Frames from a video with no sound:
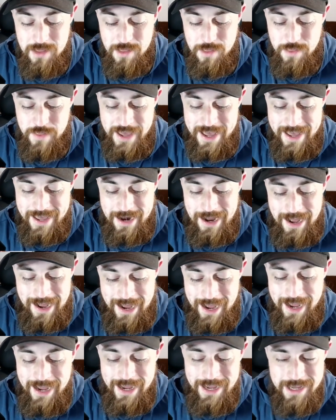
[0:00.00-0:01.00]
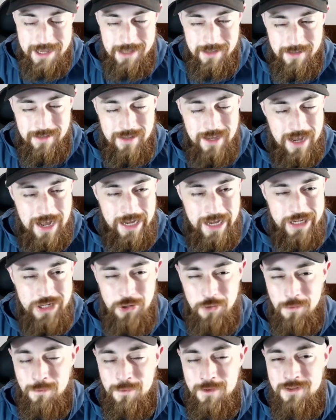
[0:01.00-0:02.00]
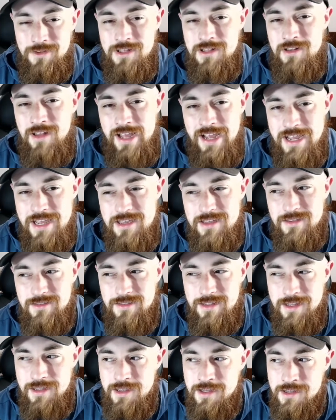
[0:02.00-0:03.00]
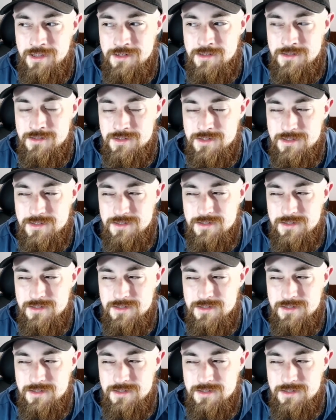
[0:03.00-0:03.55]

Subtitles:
that I kind of really like, and